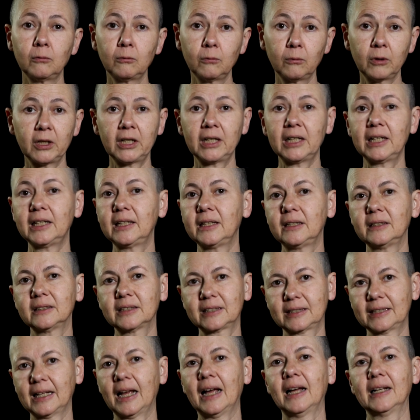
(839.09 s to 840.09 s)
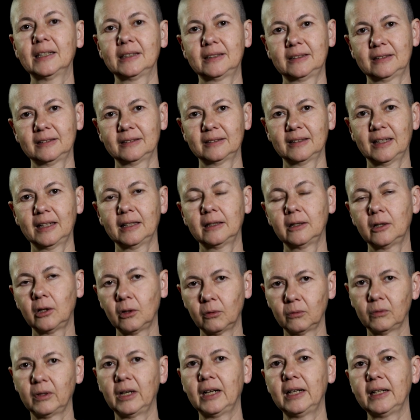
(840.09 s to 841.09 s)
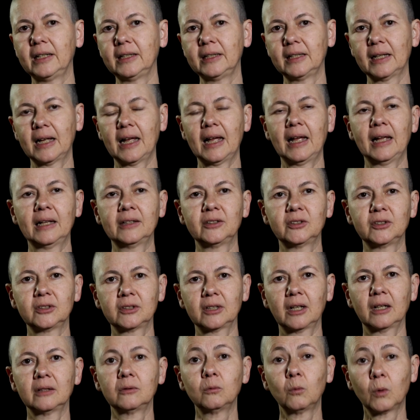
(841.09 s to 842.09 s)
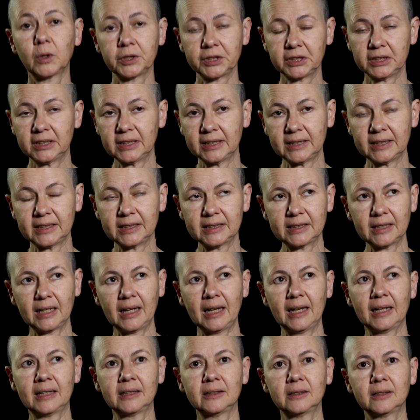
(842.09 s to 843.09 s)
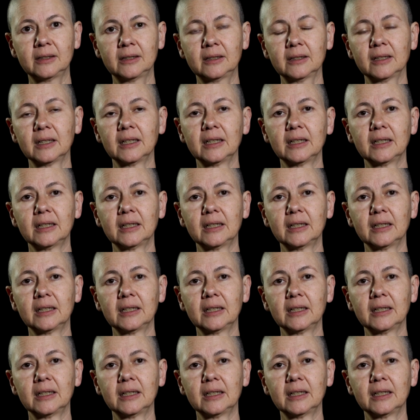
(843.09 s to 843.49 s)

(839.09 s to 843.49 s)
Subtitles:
really sad and lonely and unwanted and